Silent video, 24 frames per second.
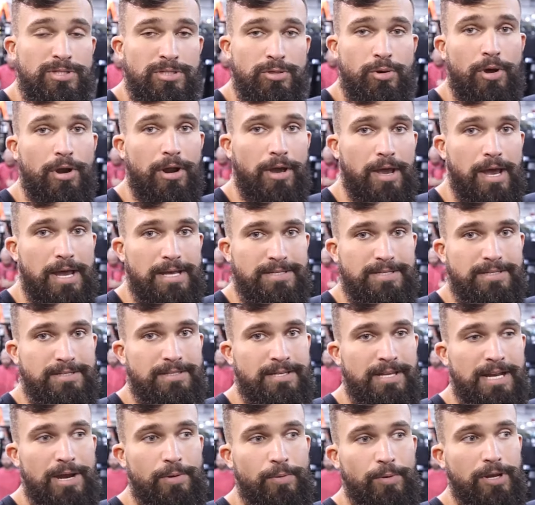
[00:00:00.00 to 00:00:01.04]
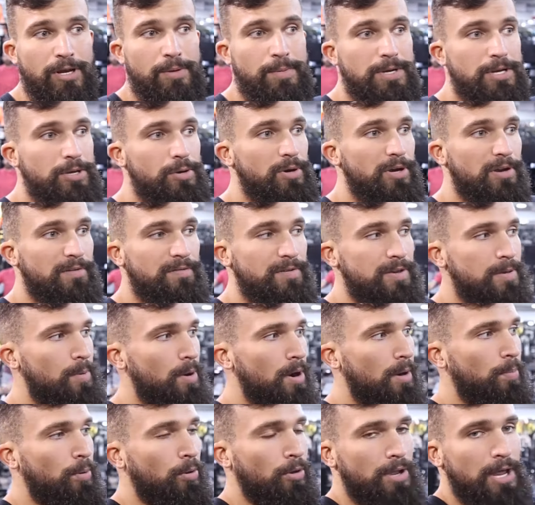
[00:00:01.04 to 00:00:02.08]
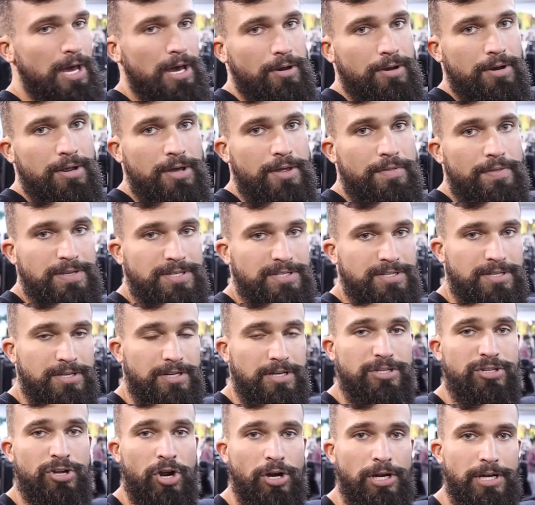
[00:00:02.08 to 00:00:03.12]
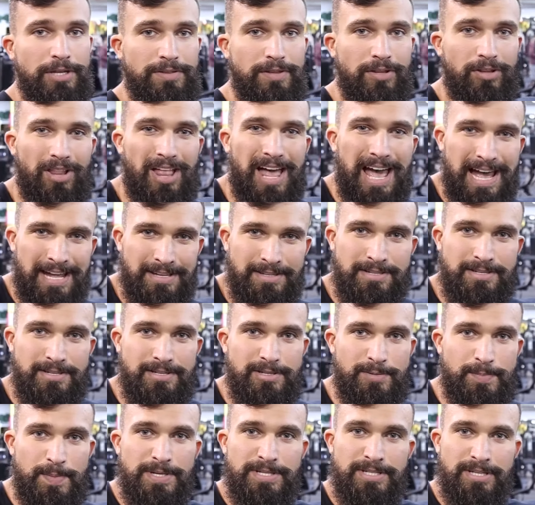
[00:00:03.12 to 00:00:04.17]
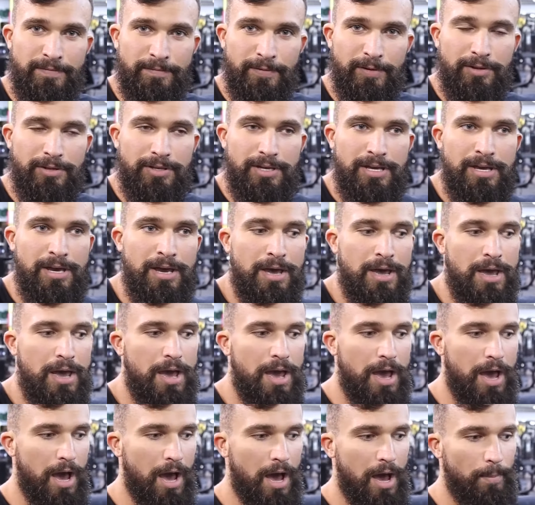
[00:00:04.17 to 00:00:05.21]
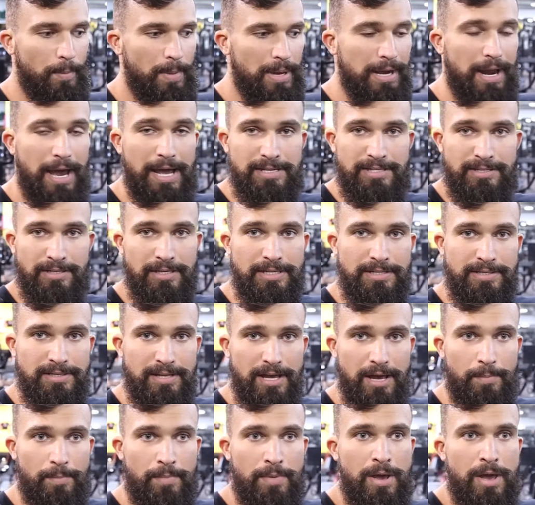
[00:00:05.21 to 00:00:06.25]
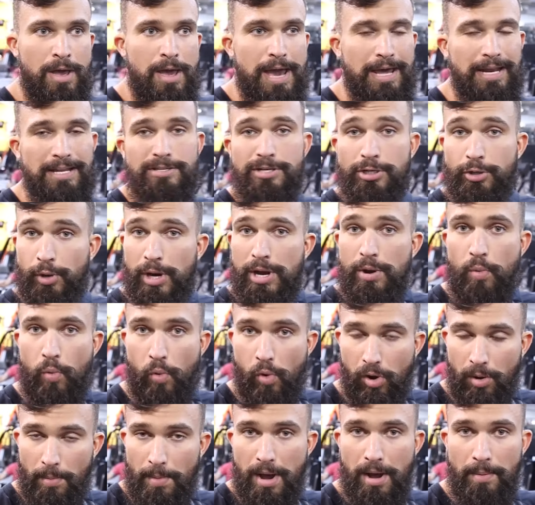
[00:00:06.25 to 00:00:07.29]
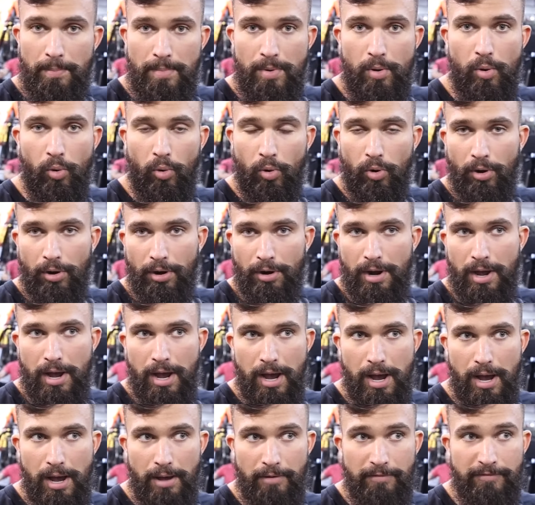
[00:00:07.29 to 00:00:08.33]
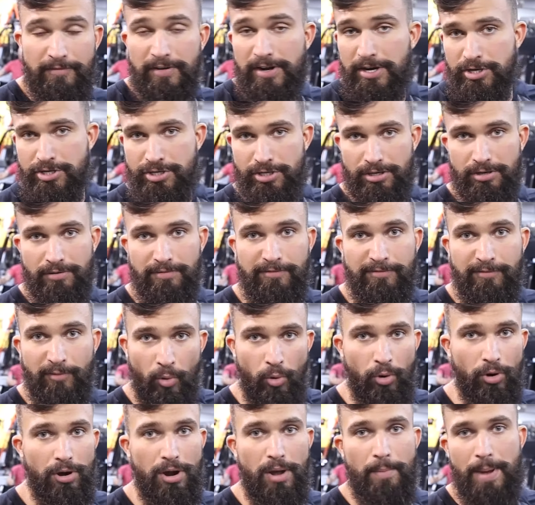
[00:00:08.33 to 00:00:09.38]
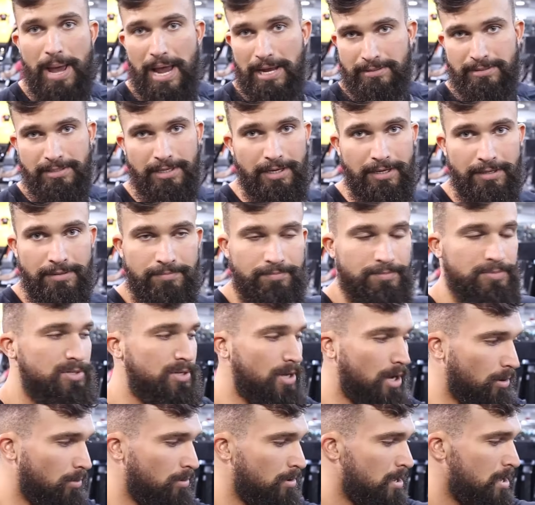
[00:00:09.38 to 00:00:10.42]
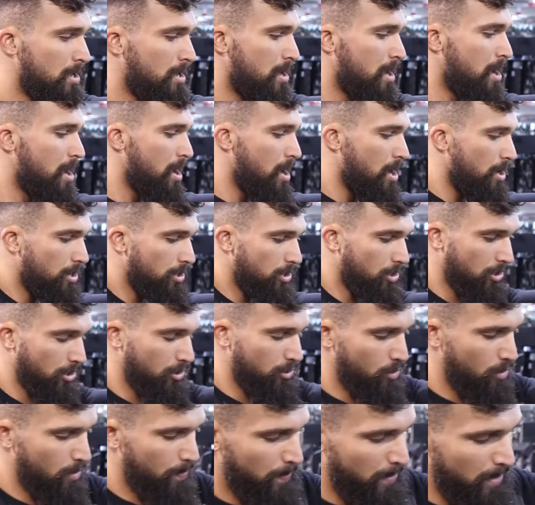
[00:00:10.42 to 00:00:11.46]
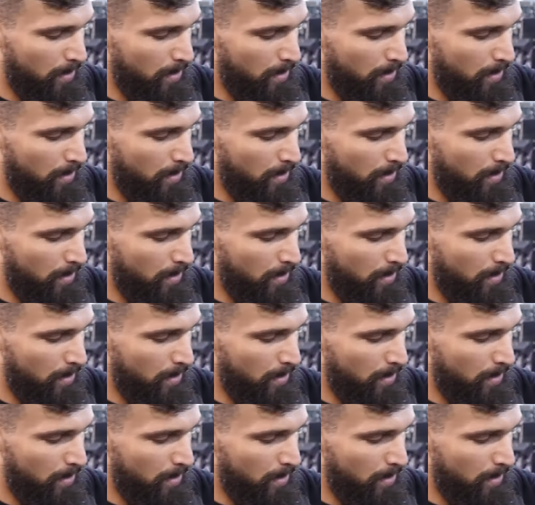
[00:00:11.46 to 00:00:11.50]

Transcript: What's going on guys? Today we're going to be doing a V-bar pull down. This is going to target the lats specifically. Um, it isolates them and it's a great warm up or uh, finisher for a back So you're going to